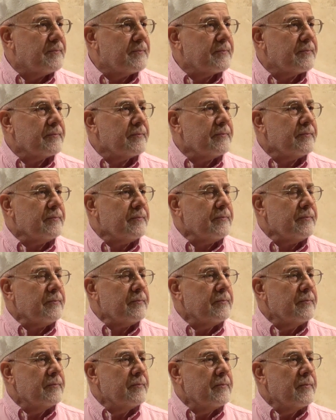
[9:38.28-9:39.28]

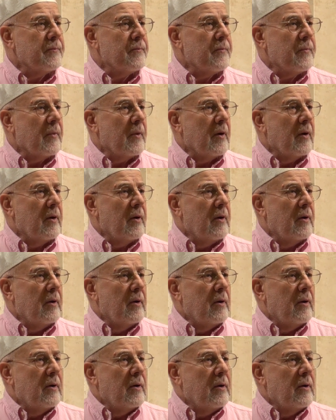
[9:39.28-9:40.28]

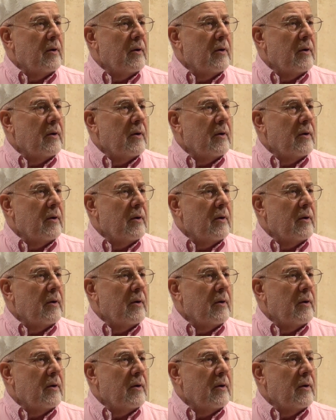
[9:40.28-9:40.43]
[no speech]